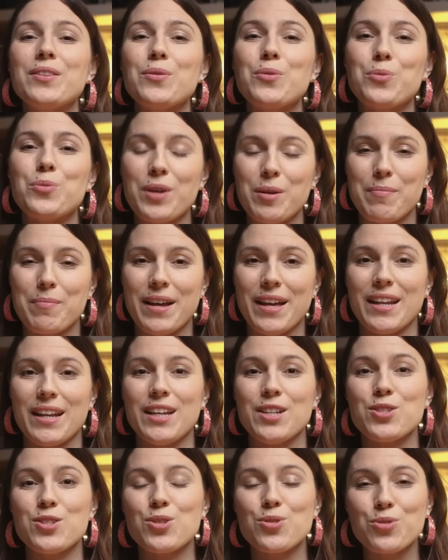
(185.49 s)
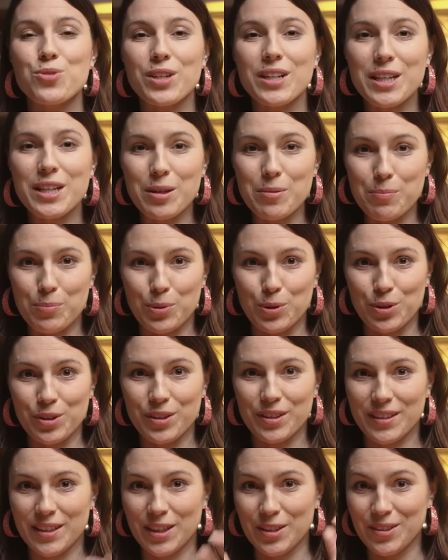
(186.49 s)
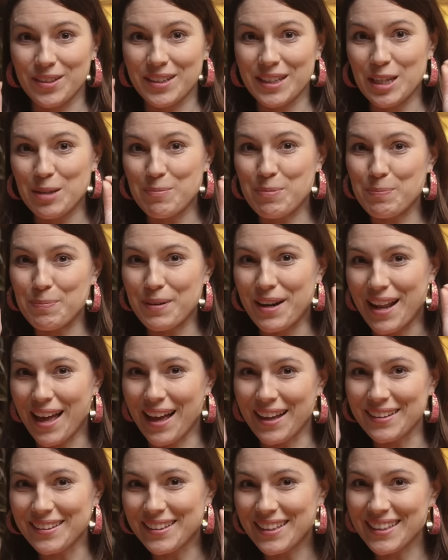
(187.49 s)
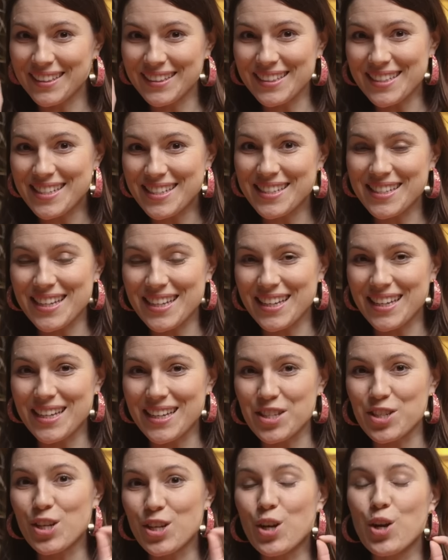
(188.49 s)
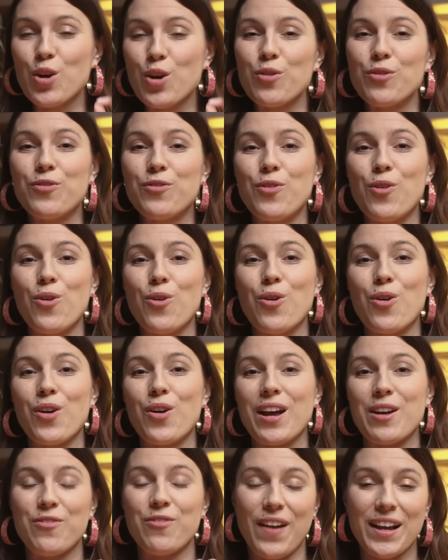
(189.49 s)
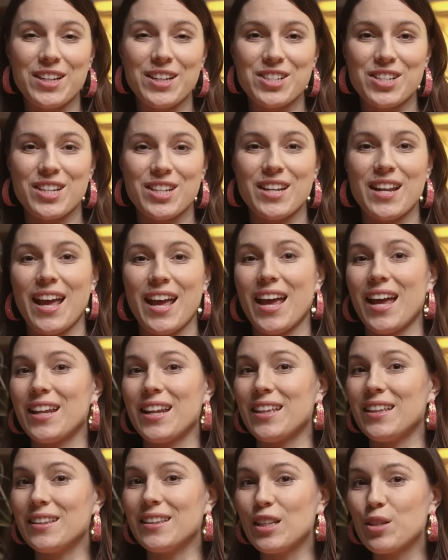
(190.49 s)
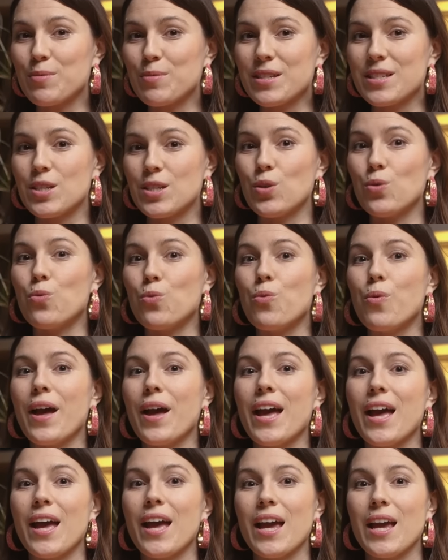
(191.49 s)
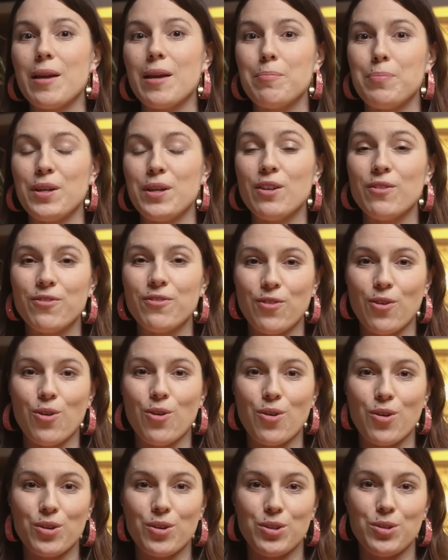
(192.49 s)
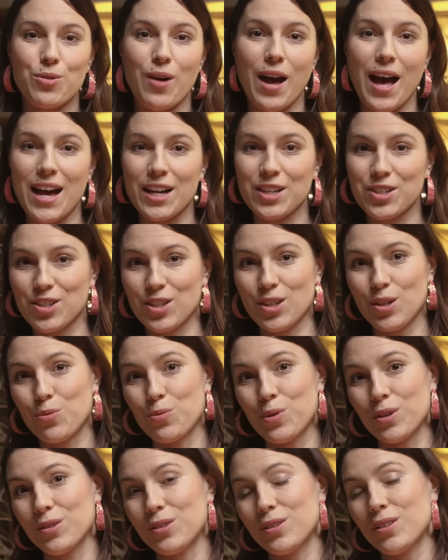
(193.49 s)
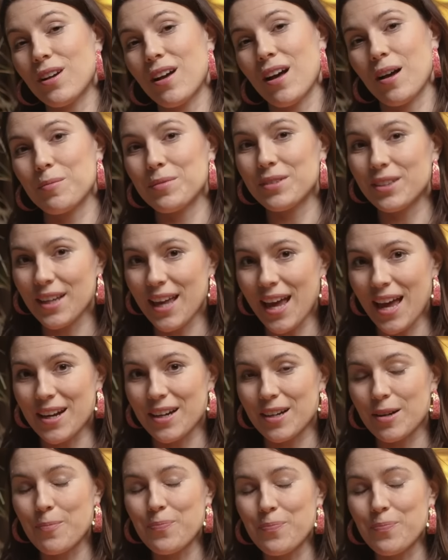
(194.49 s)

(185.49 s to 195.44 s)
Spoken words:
women, it's really important that you keep planting the seeds for affection and intimacy way before you actually want to come together.